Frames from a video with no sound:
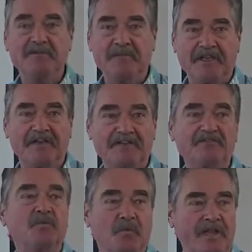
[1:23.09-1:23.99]

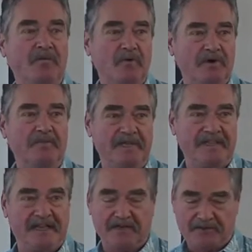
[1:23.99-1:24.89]
because we will be
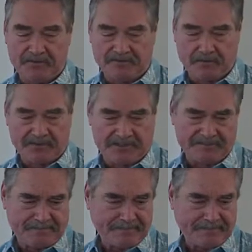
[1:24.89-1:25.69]
there to enforce it.